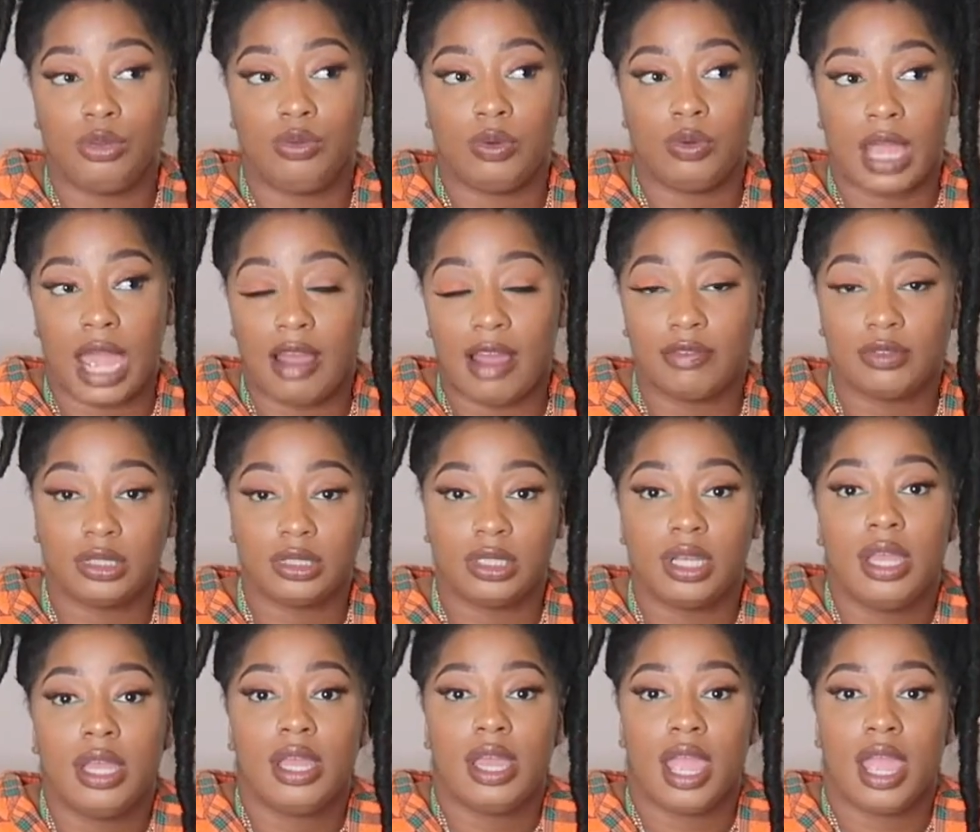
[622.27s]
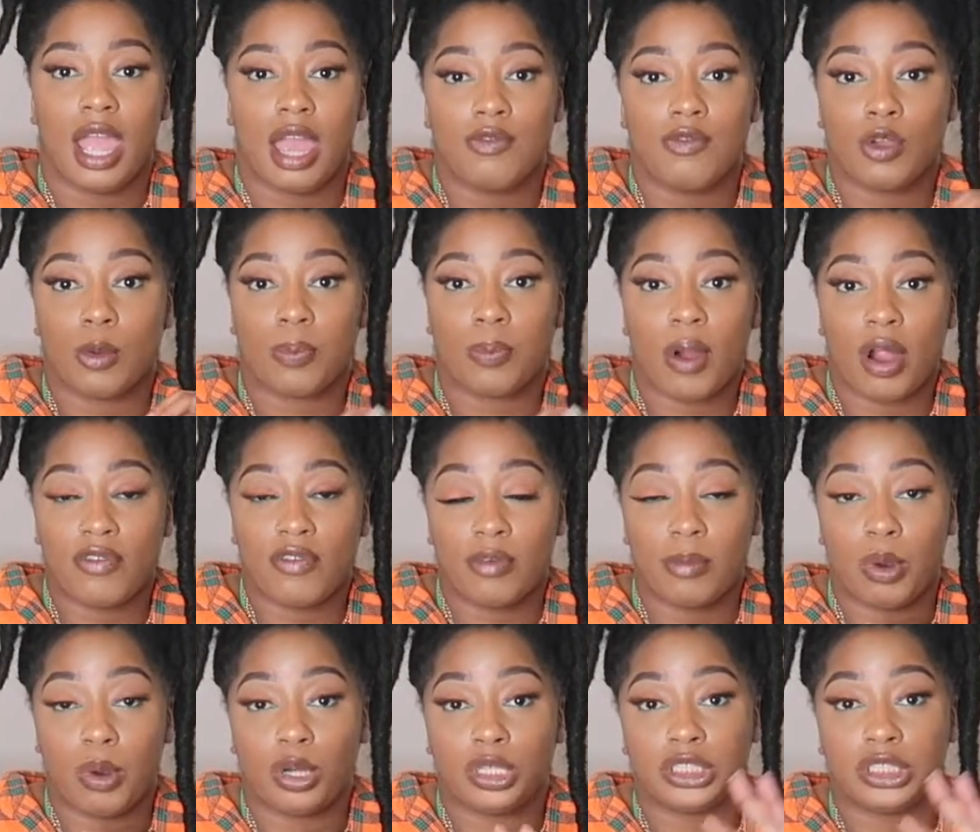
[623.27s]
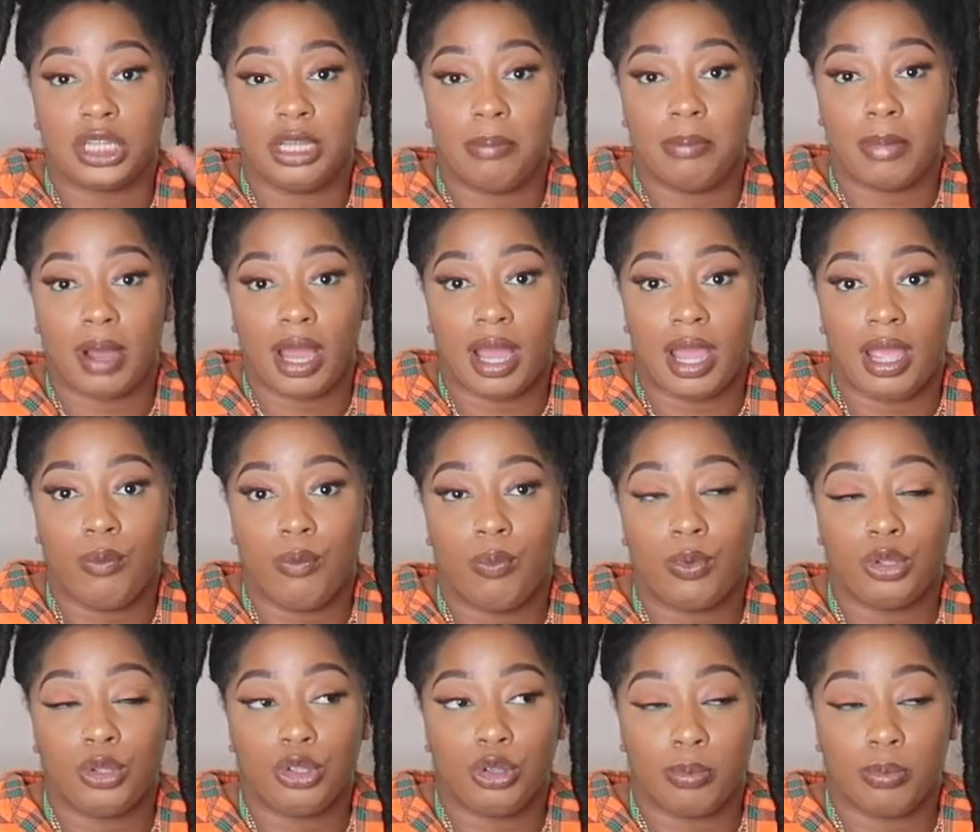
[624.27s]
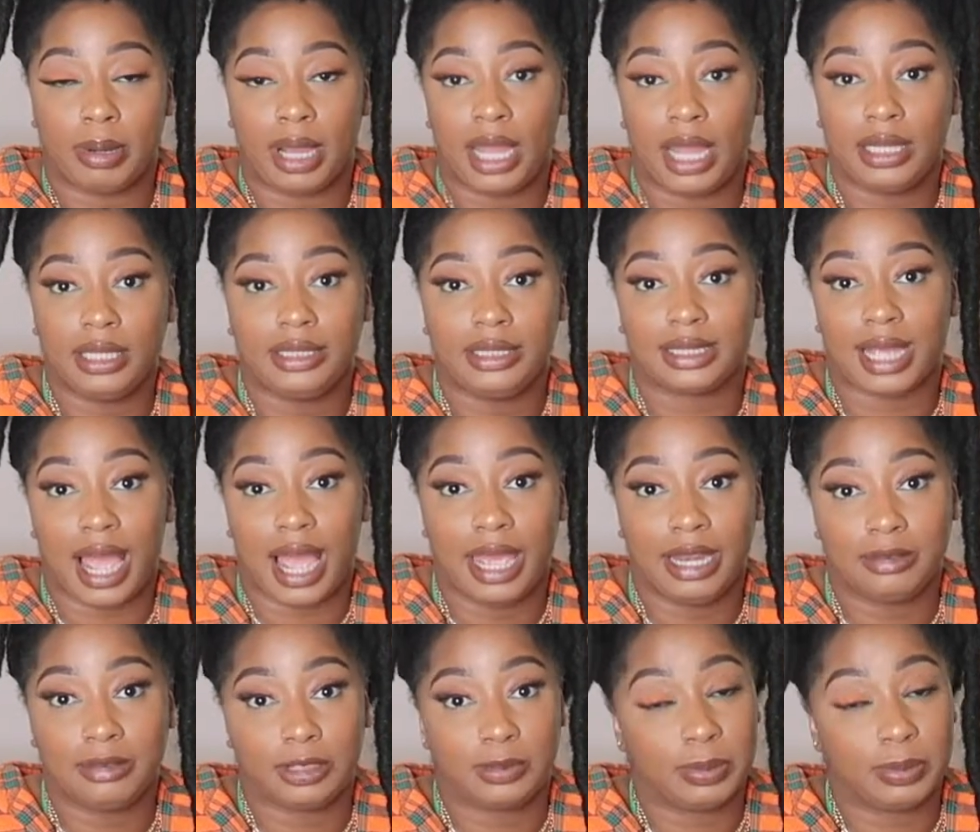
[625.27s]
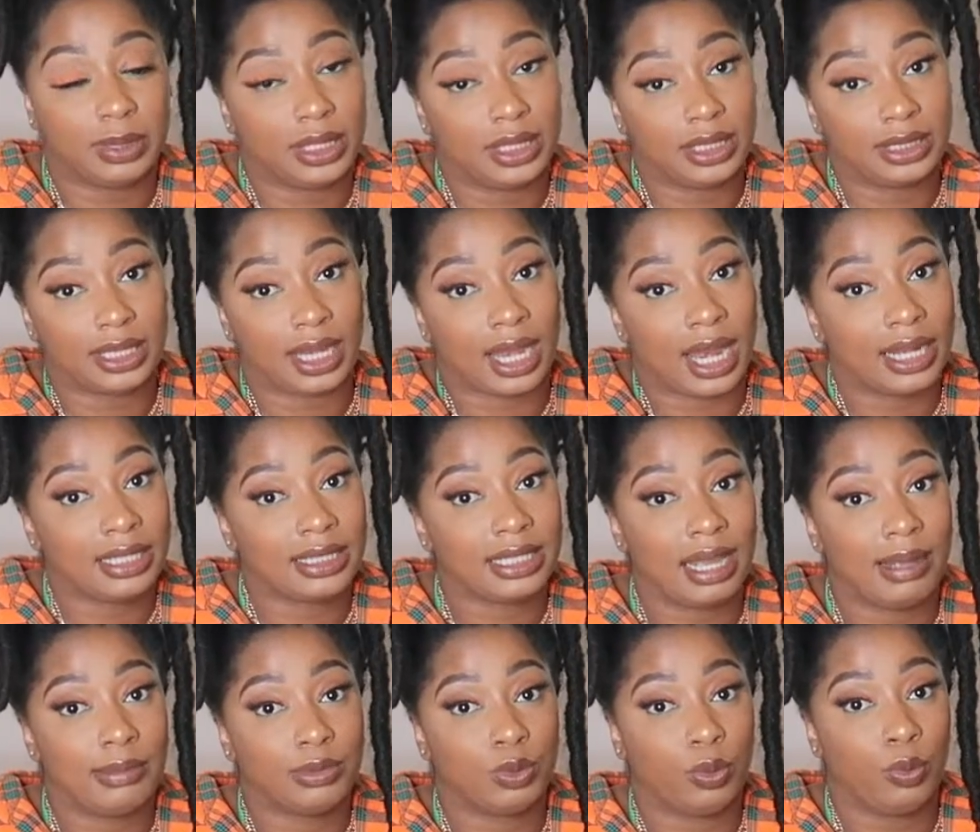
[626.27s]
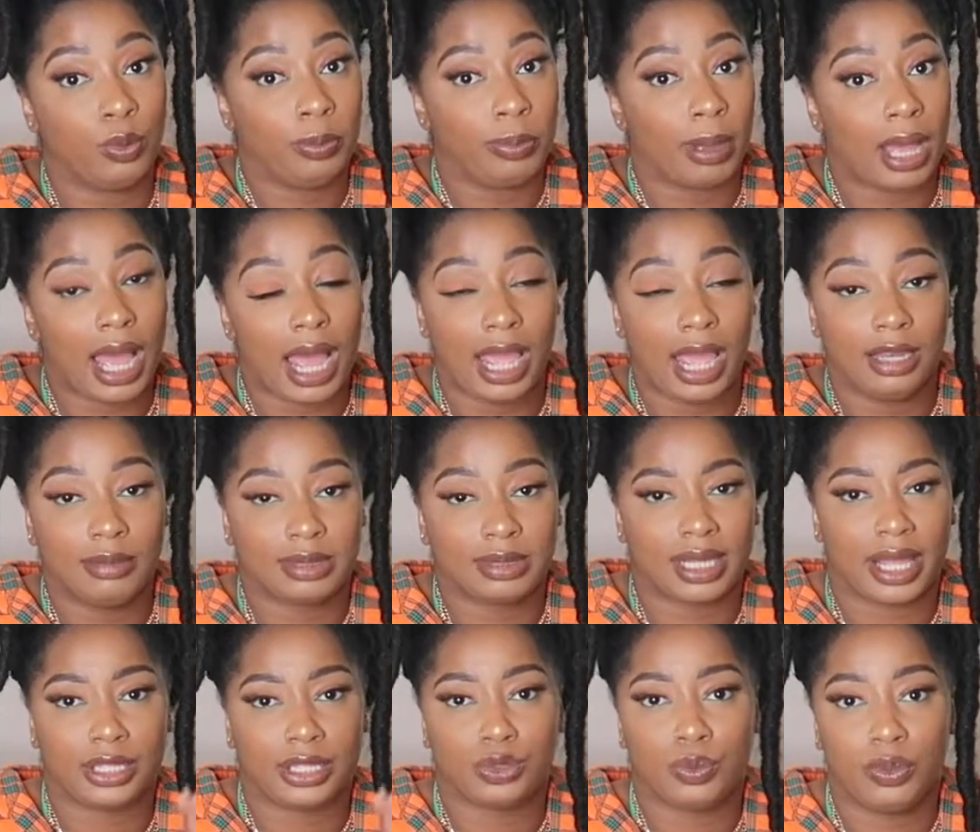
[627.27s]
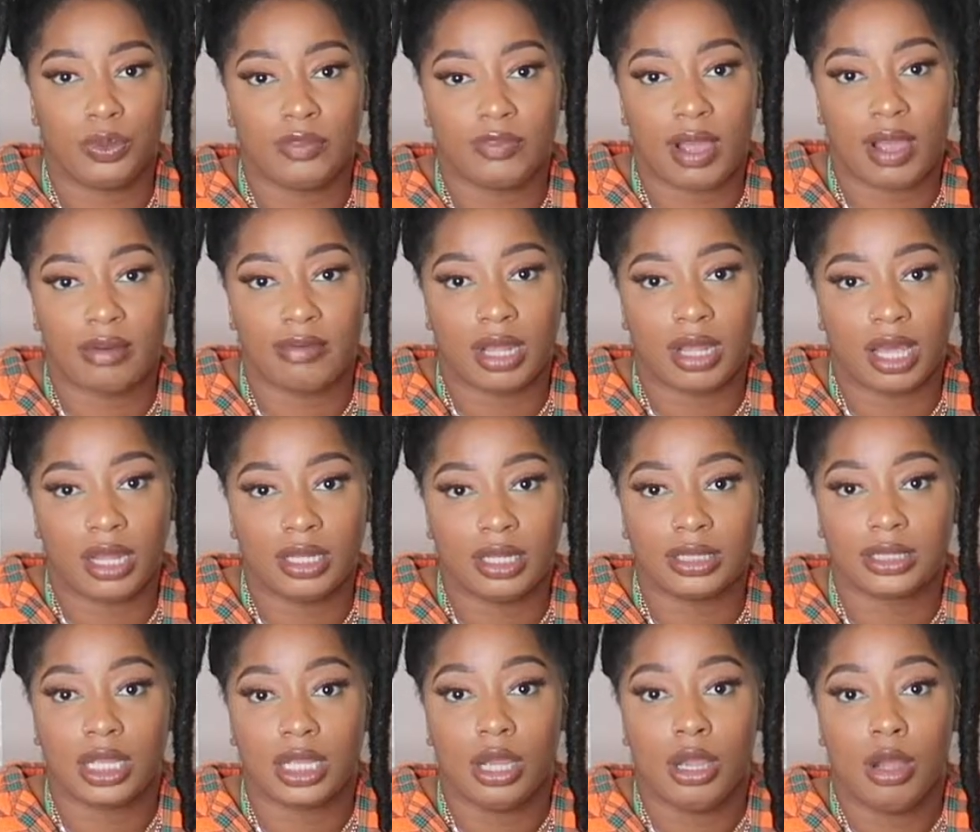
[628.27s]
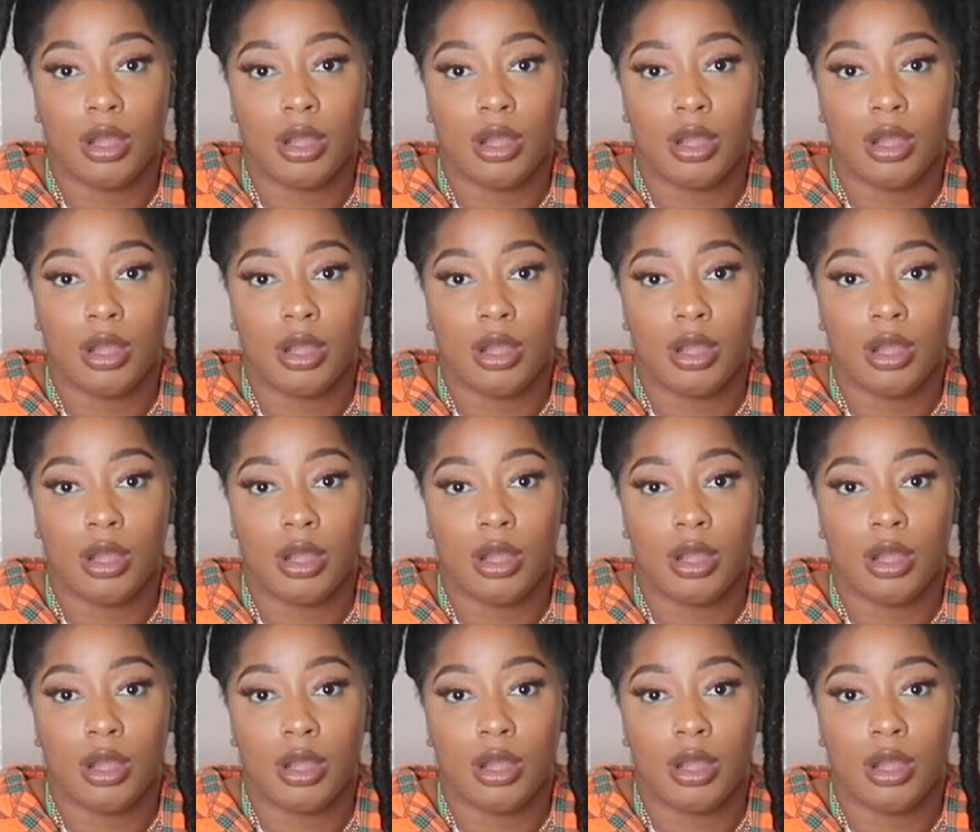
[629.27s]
You have to have your profit margin in mind when you're buying these items, because a lot of times when we buy items like $25